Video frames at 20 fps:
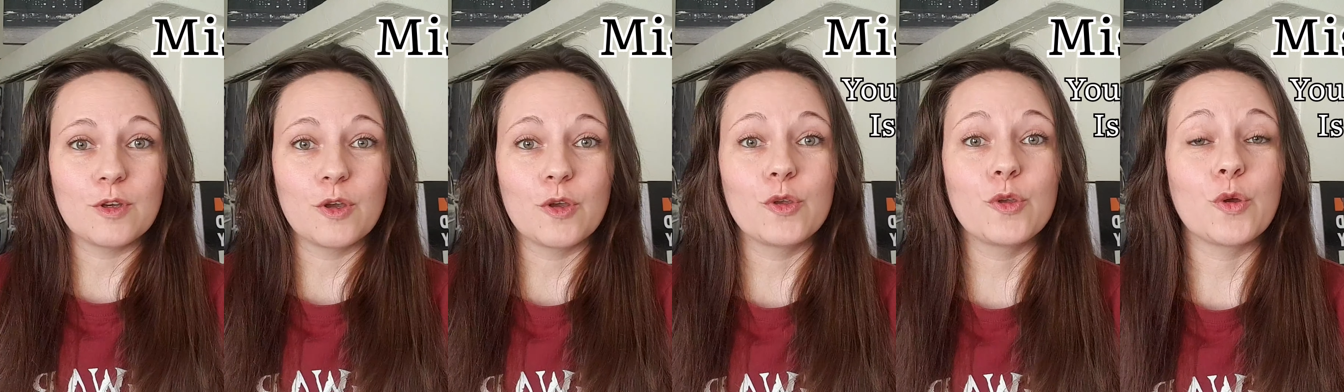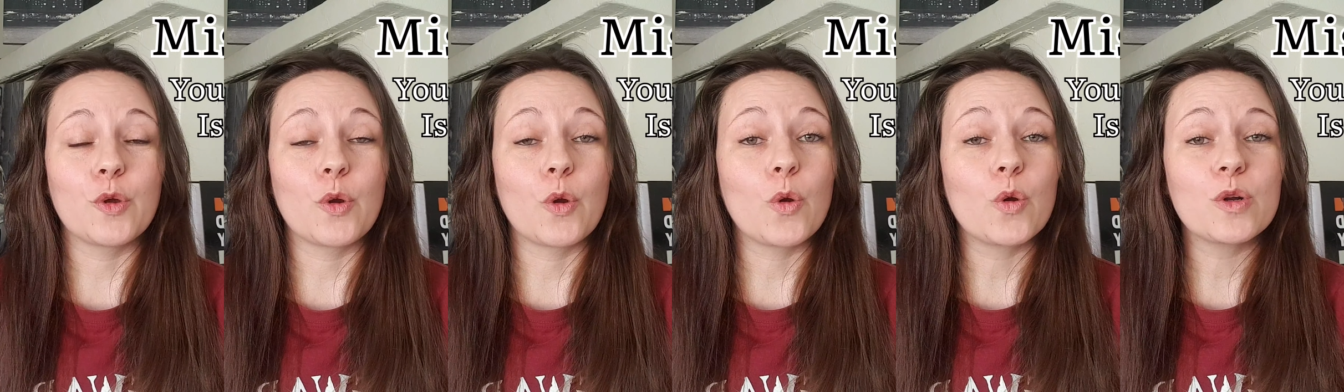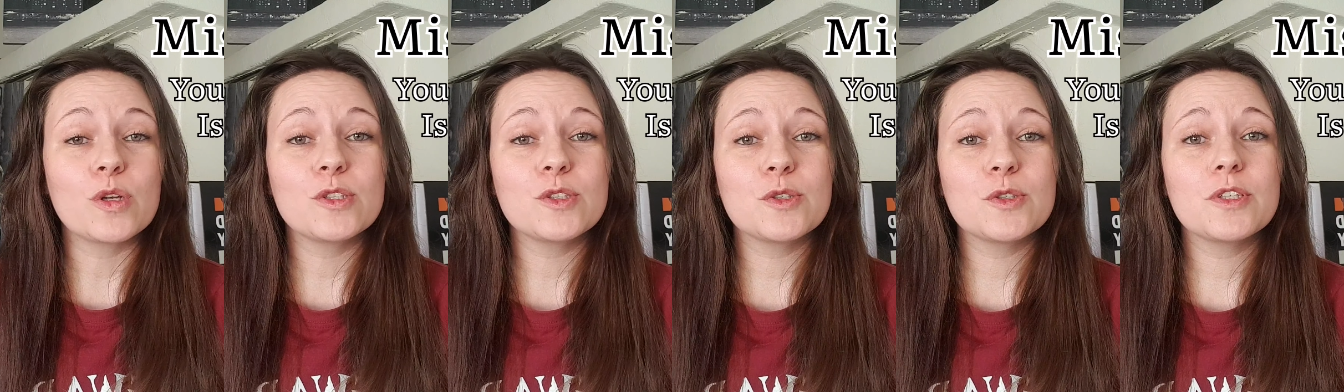your
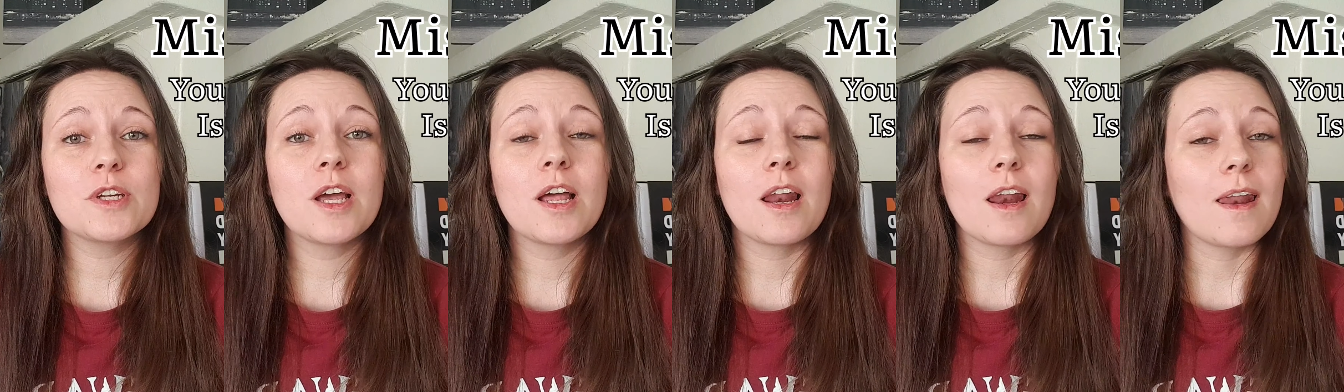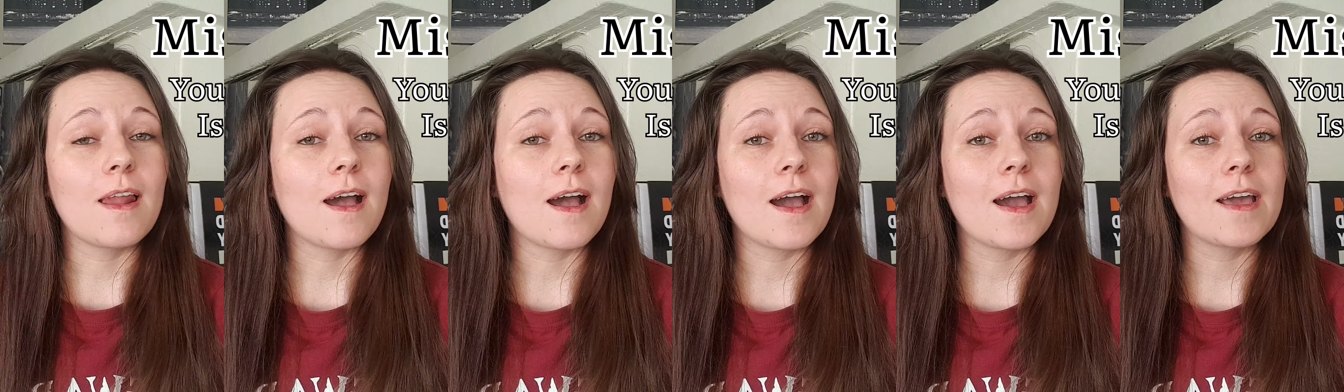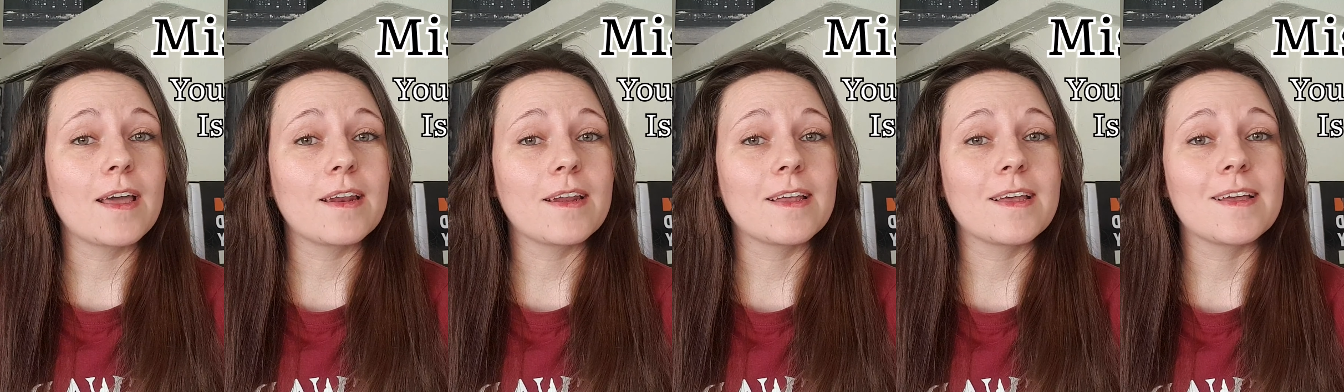horizon
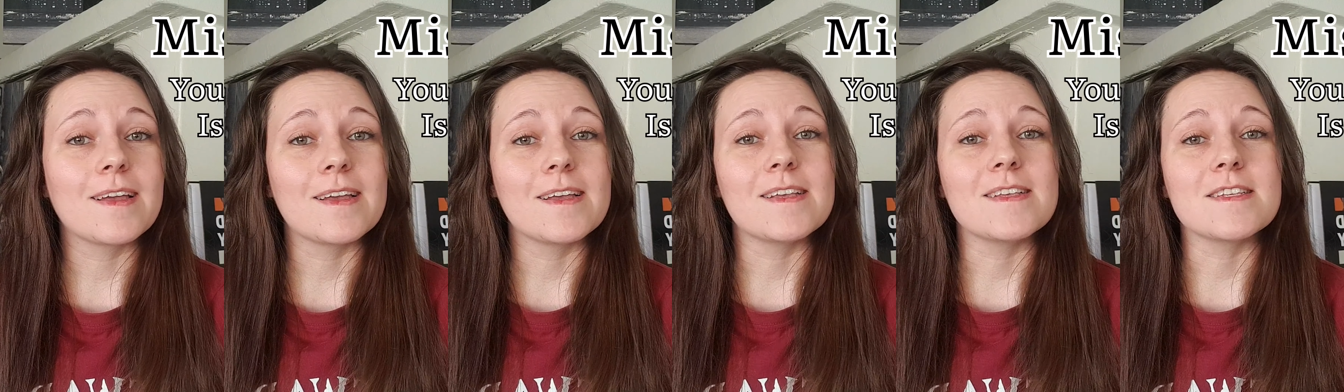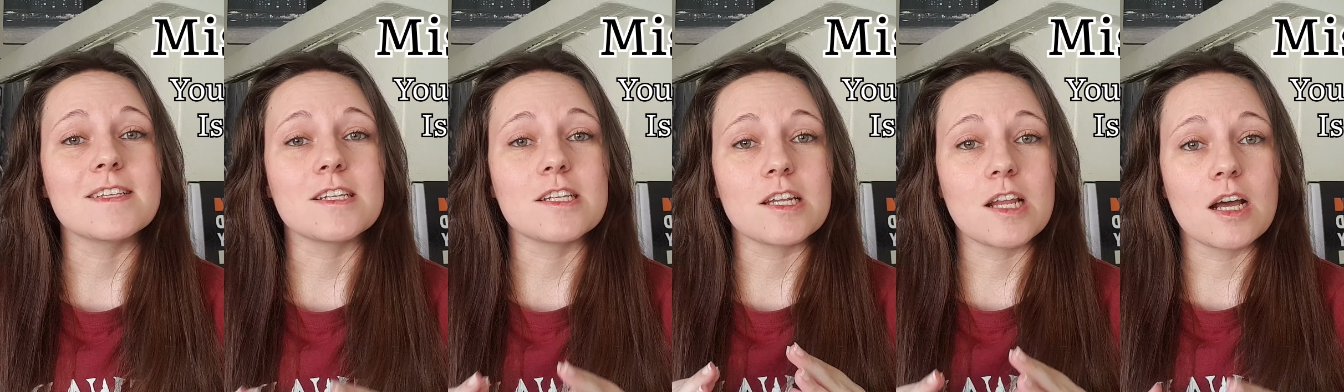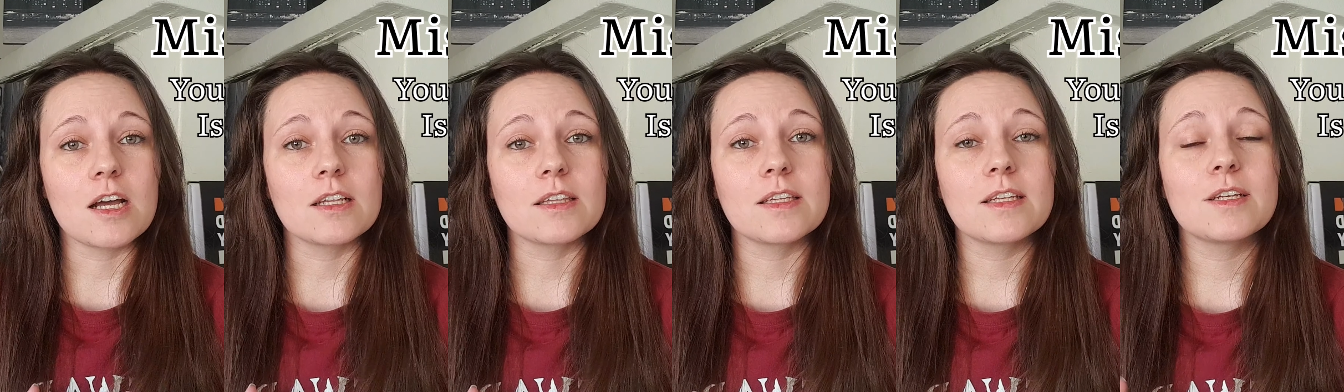line is
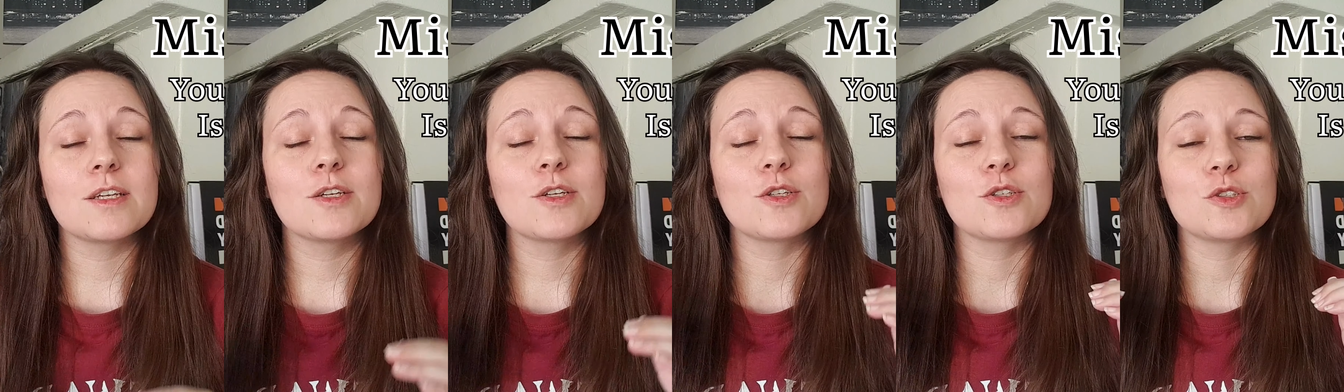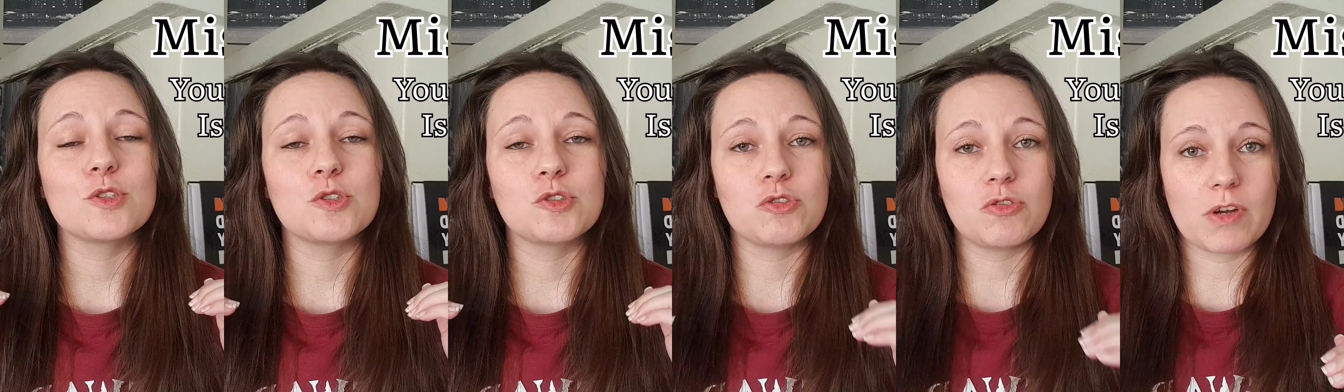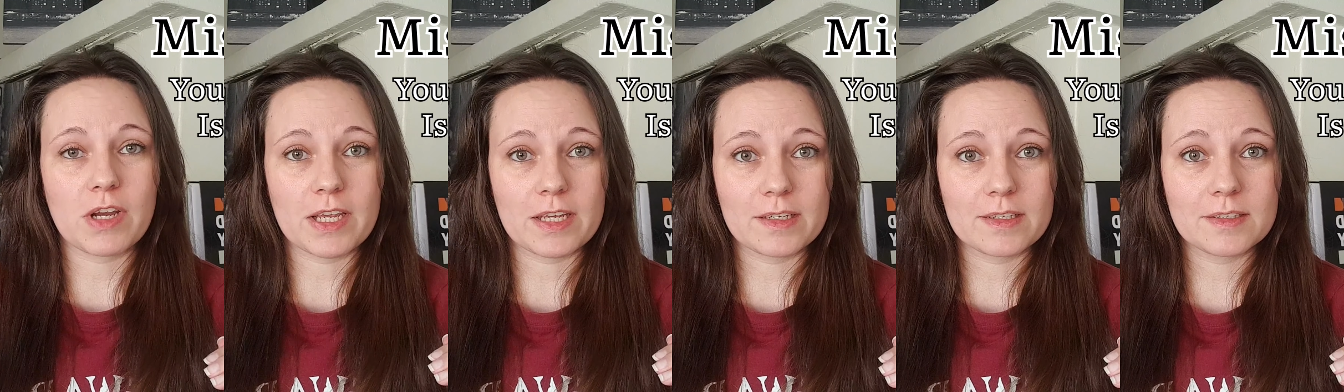not
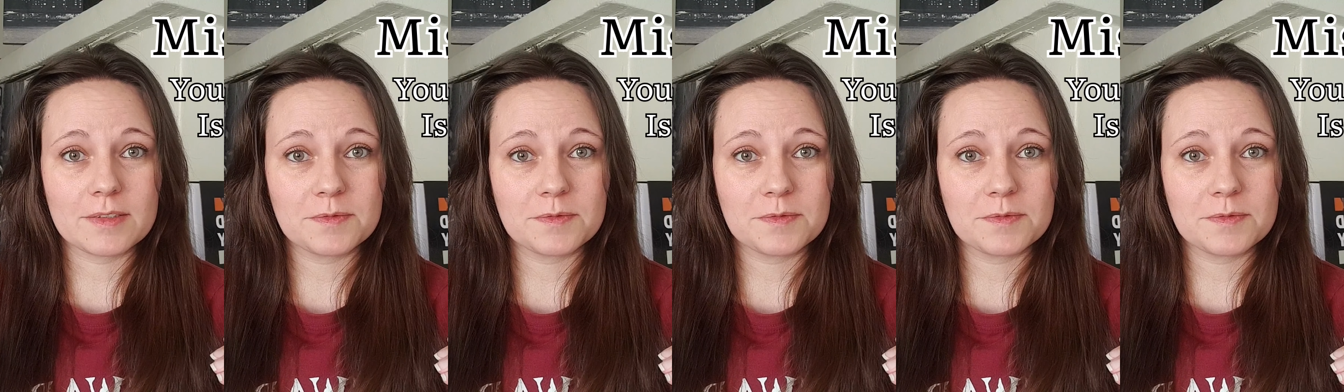straight.